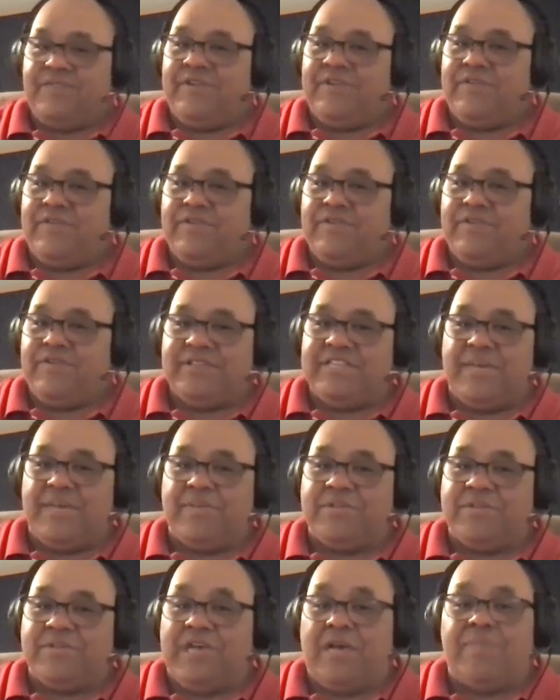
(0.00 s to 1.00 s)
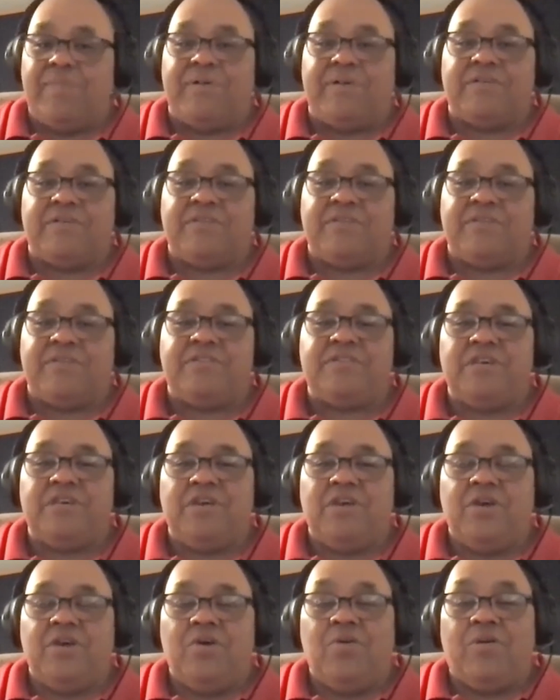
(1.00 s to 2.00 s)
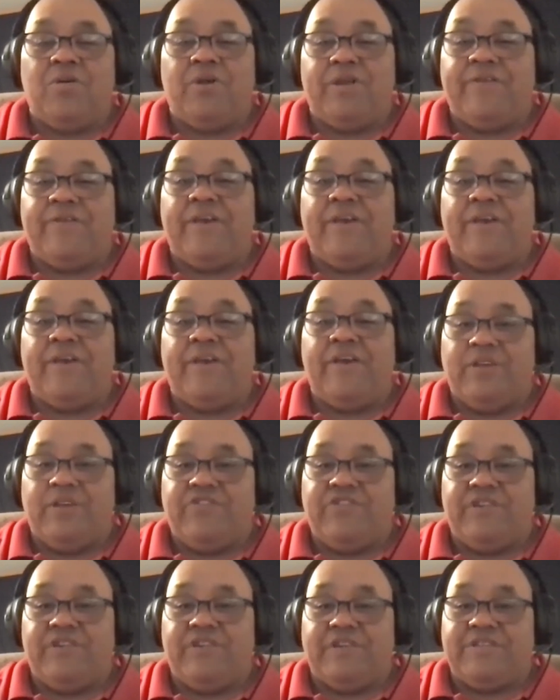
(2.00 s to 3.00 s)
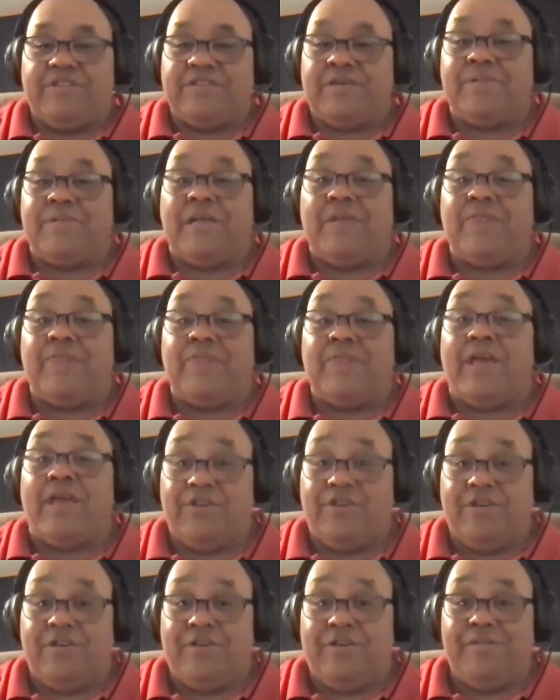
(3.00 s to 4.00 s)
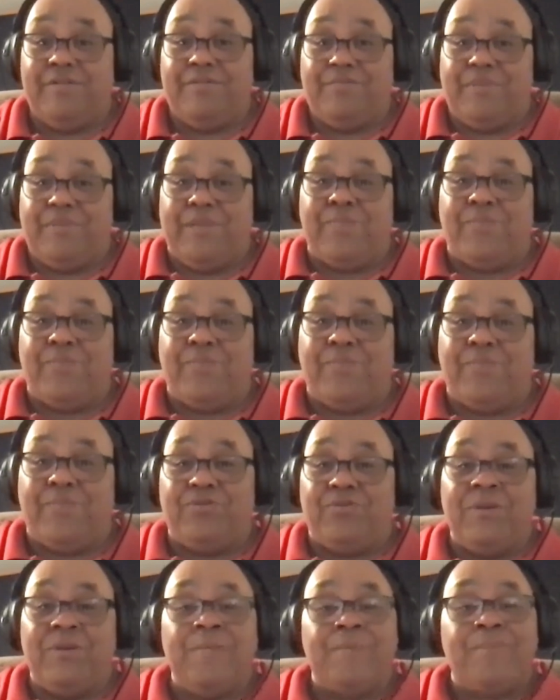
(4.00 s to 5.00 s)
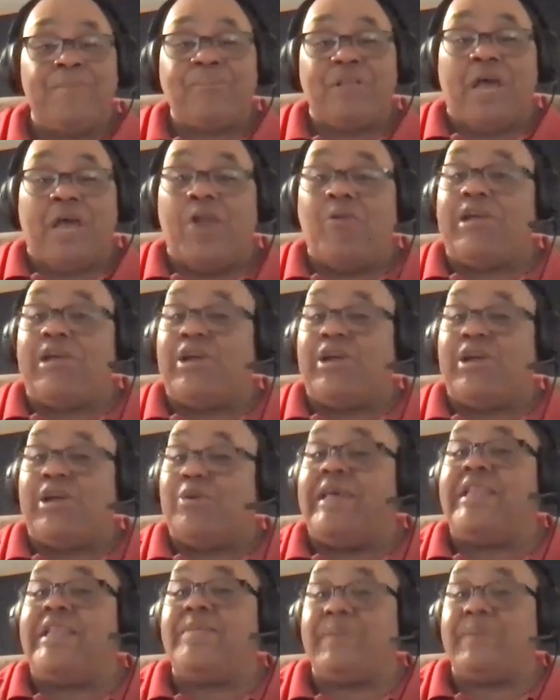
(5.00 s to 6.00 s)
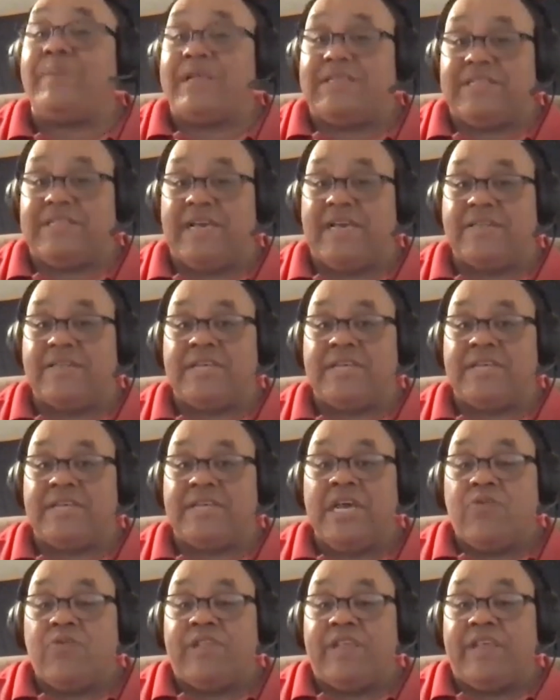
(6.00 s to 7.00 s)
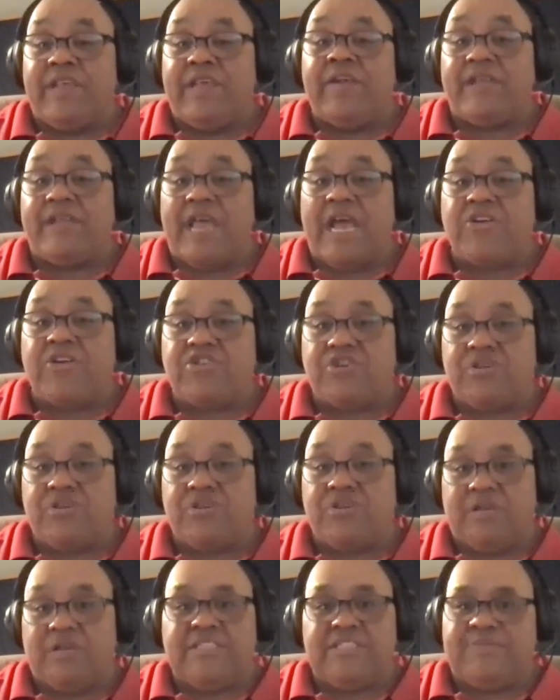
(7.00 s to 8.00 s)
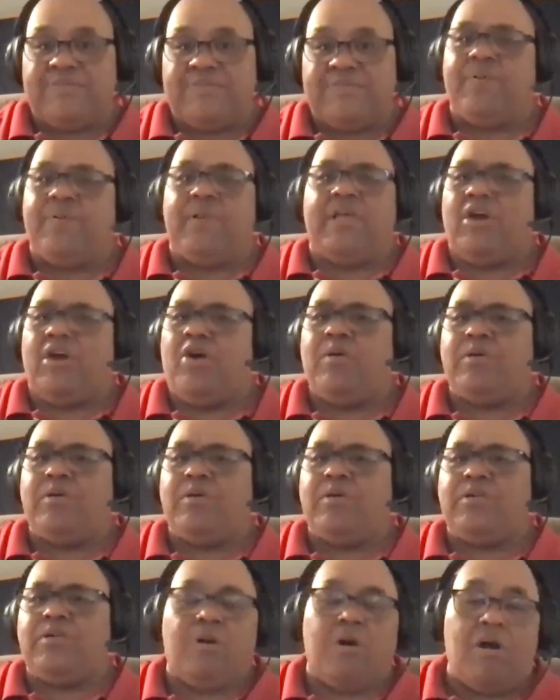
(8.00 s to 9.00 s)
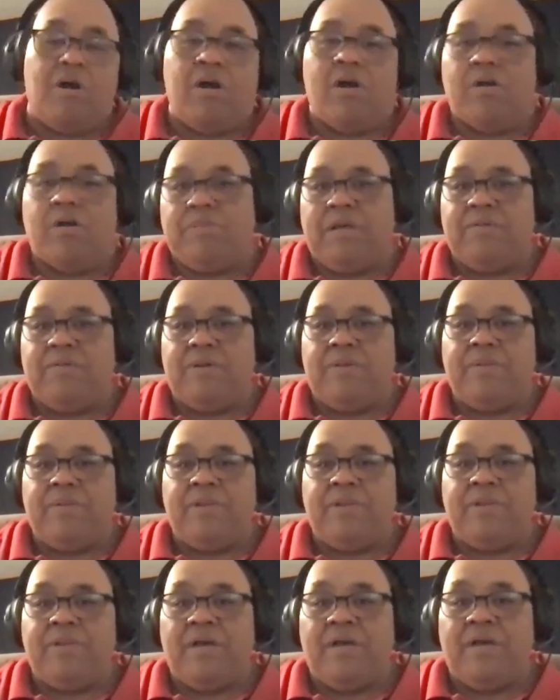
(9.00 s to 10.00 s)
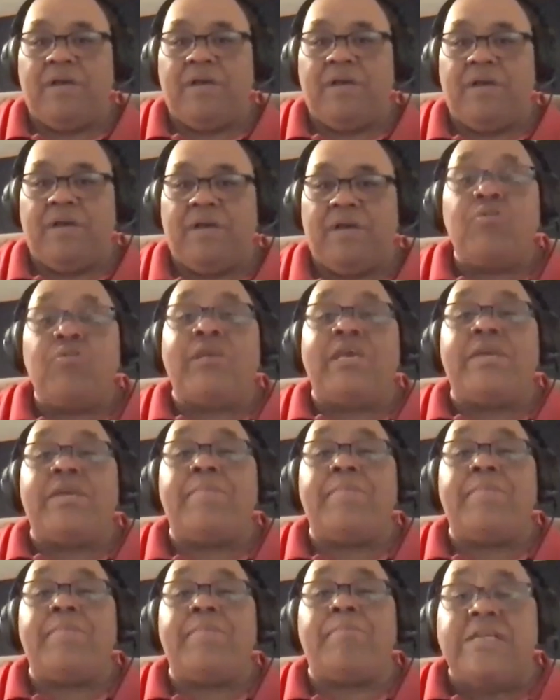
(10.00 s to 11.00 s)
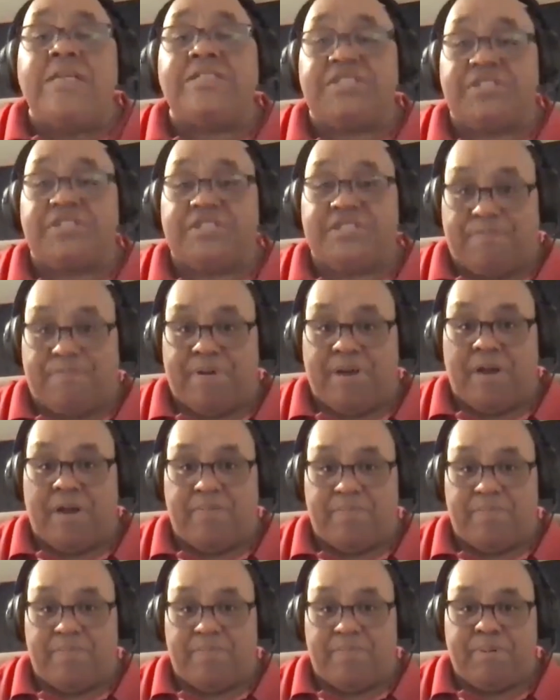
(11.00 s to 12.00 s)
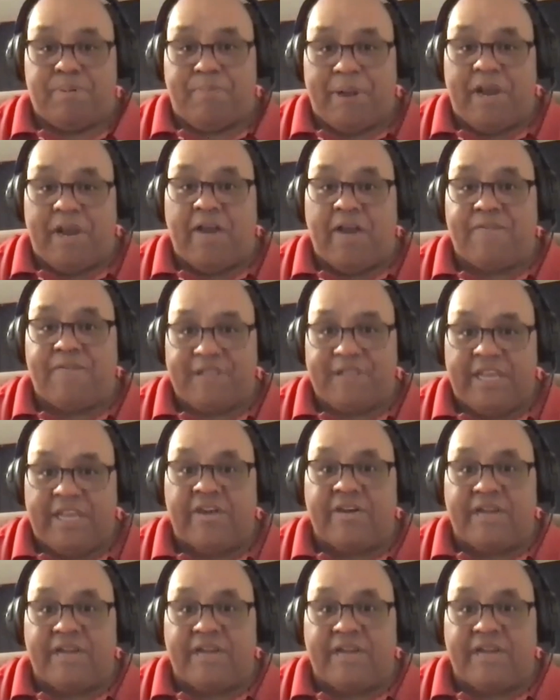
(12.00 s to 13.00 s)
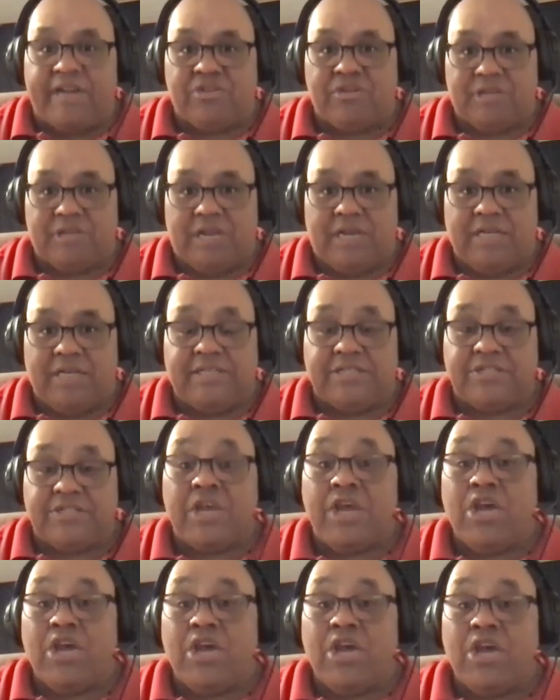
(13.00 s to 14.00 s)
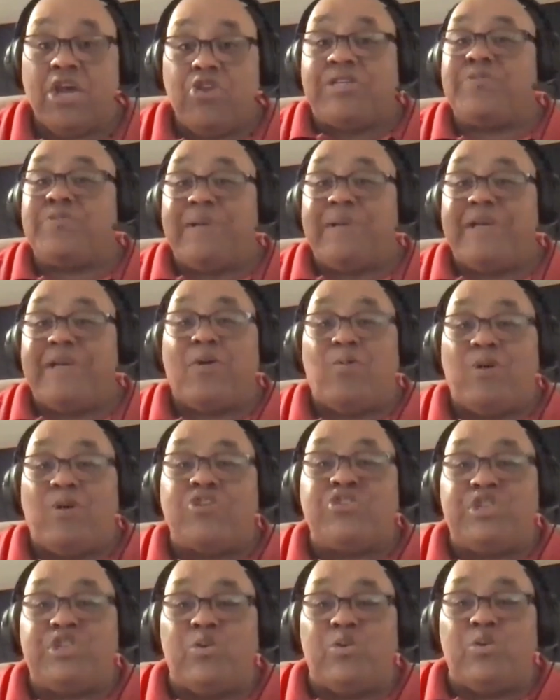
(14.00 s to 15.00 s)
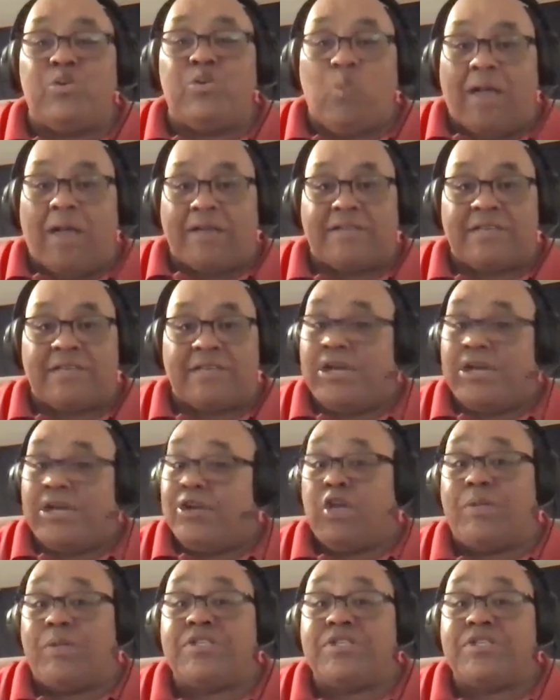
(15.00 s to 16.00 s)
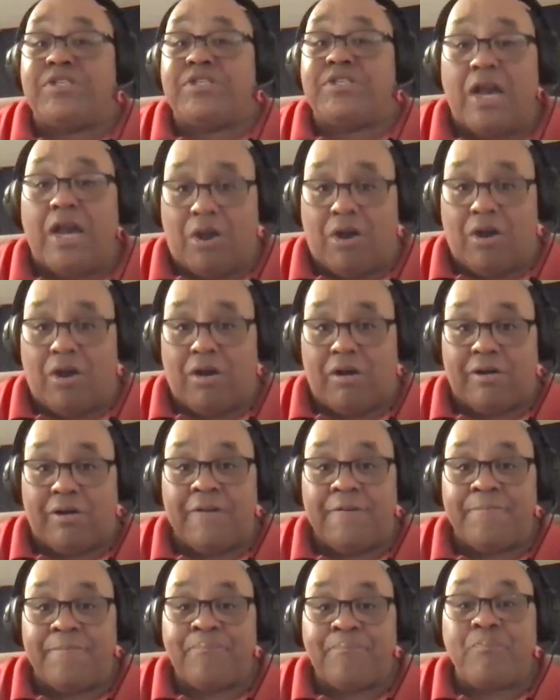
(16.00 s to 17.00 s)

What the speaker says: I've never done table topics or evaluation because I'm not that good. People who, I don't care what anybody says, for the international contest, people are like, oh, it's so hard, blah, blah, blah. You get months to prepare for the international contest. You can speak on what you want. No, it's not hard.